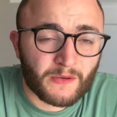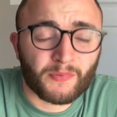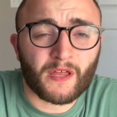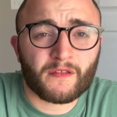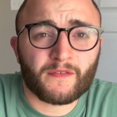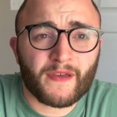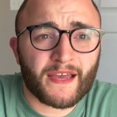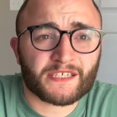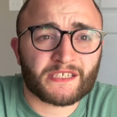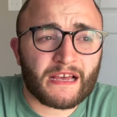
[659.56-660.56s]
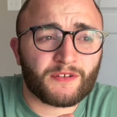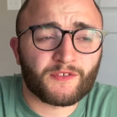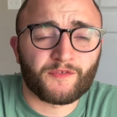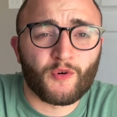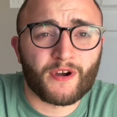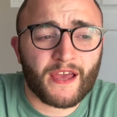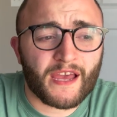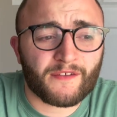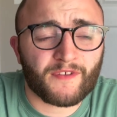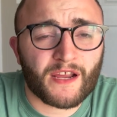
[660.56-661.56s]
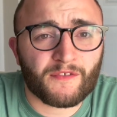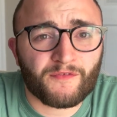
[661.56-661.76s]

But other than that, solid 4.5 out of